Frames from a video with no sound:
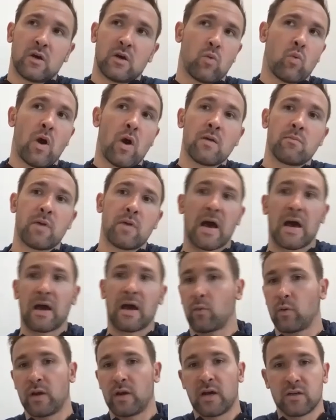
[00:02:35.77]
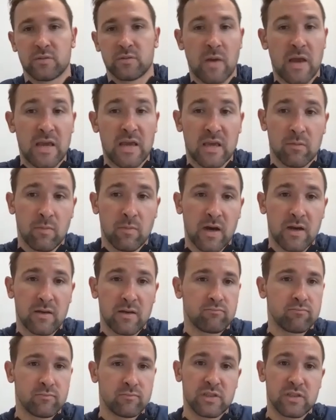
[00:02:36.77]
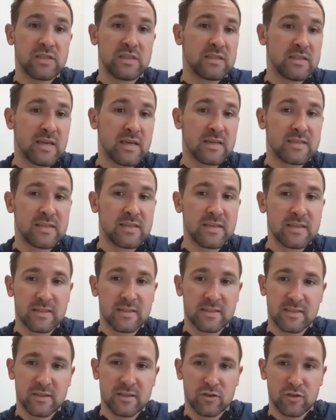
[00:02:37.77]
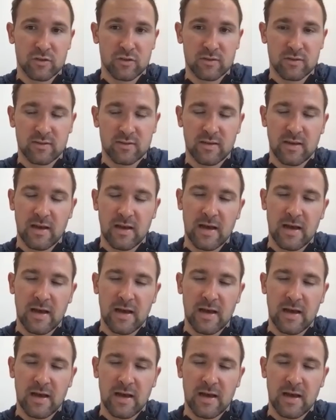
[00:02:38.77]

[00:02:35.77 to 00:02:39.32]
way back when I was making my GCSE decisions.